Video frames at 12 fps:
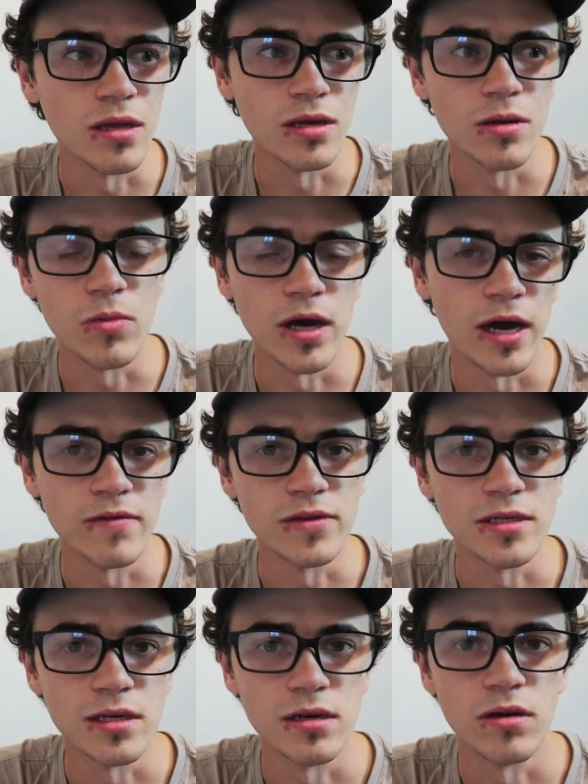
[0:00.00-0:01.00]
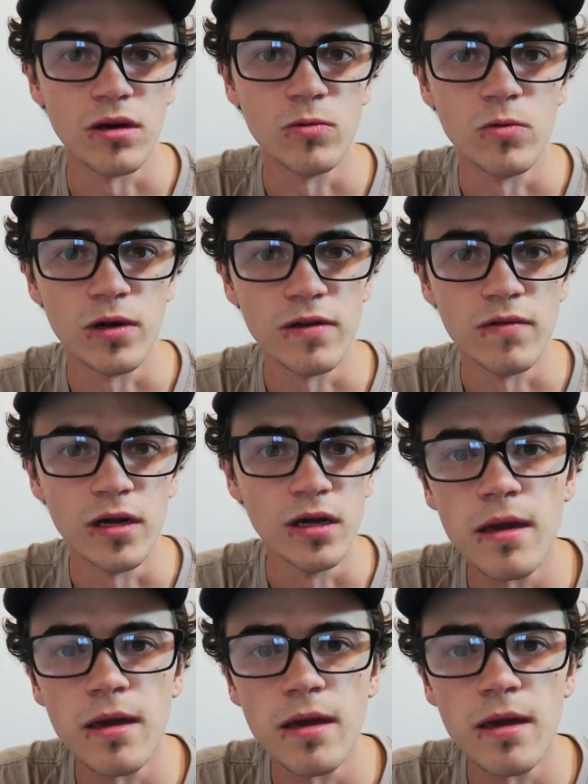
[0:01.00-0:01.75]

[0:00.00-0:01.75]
And then you might have to send it home or whatever.